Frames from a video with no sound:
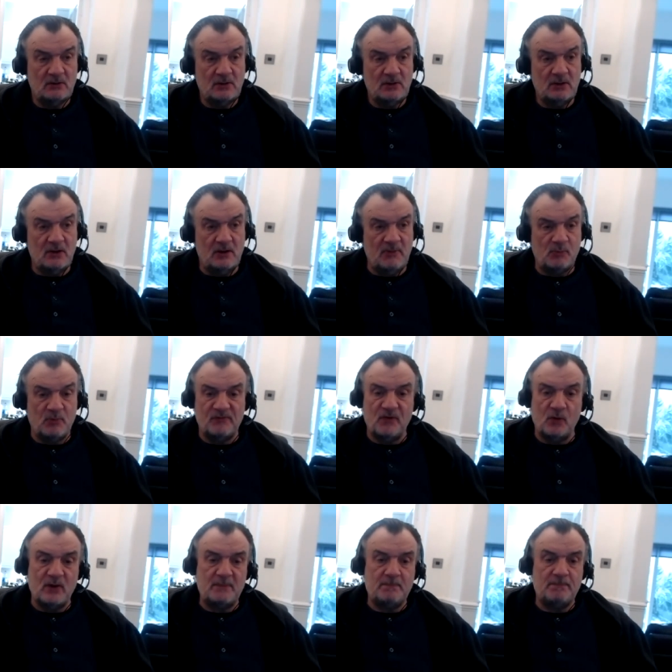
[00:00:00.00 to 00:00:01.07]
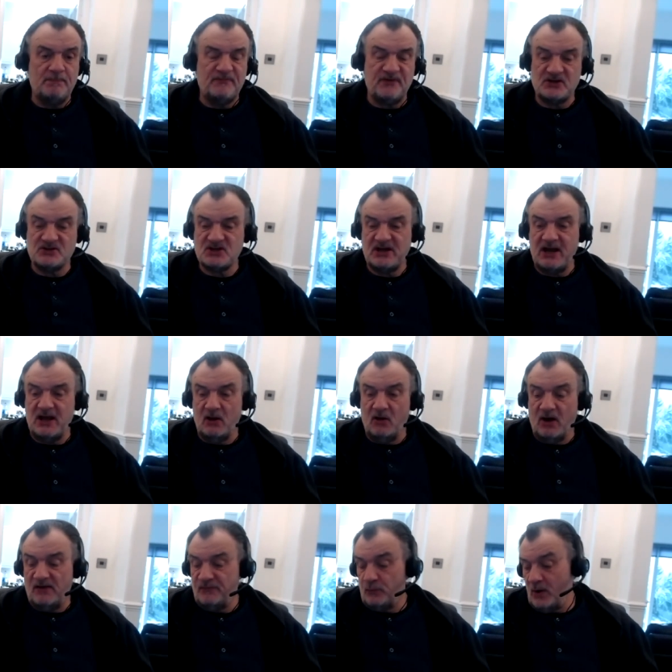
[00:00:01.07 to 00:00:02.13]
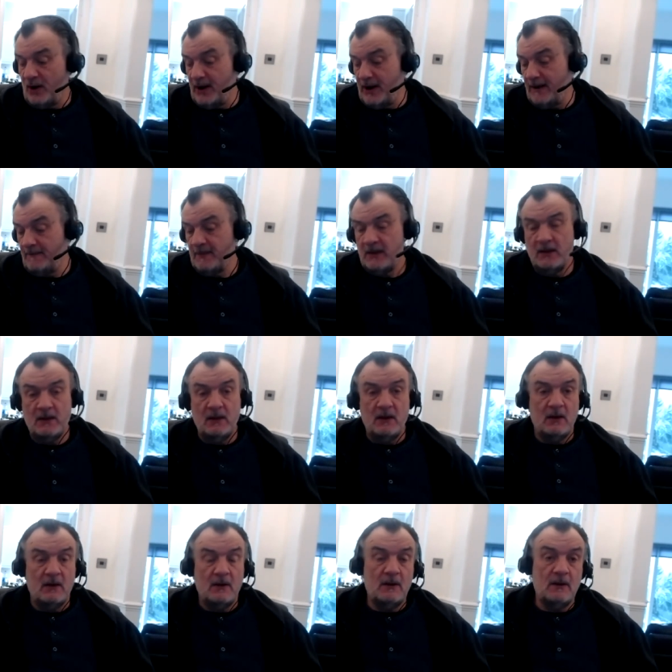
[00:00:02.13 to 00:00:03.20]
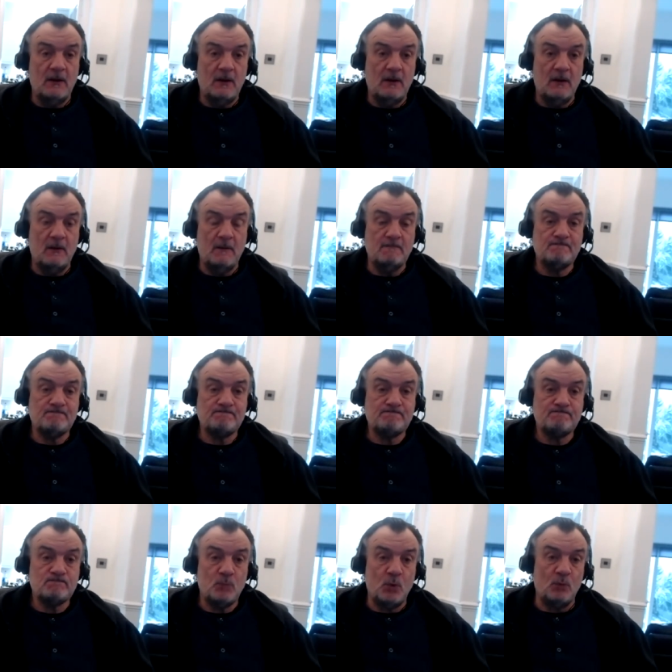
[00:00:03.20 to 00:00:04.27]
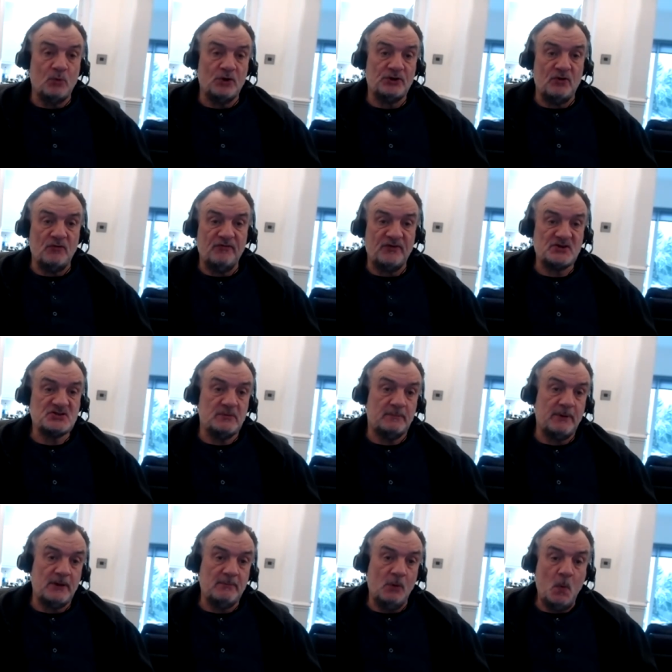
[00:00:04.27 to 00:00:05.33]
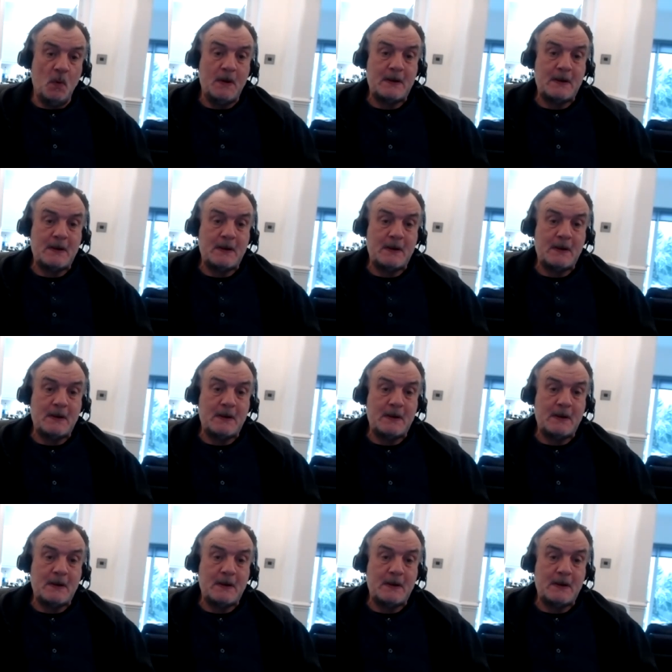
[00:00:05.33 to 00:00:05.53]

You know, I mean, we've all had things in our life where um, we want to do things to people,